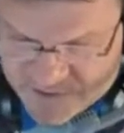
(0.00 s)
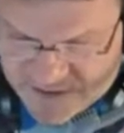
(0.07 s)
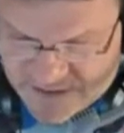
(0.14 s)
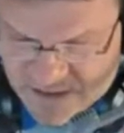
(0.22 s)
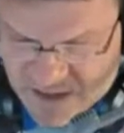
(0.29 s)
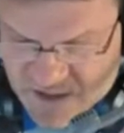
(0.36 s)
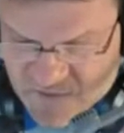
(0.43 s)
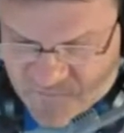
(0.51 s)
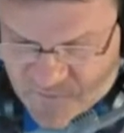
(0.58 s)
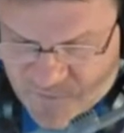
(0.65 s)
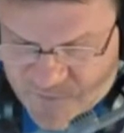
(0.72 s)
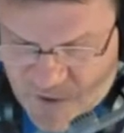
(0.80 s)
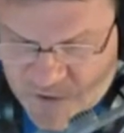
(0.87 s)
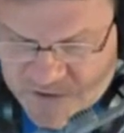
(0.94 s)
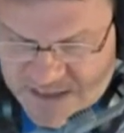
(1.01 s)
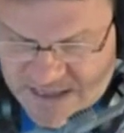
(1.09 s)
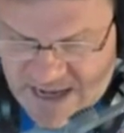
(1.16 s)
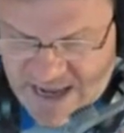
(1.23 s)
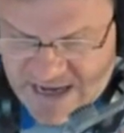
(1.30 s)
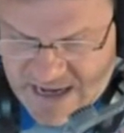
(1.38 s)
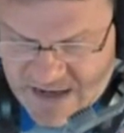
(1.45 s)
And for Thursday
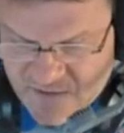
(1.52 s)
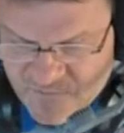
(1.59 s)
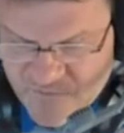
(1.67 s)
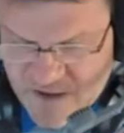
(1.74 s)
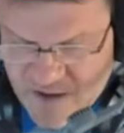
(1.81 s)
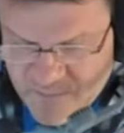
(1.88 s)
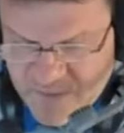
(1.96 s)
night NFL,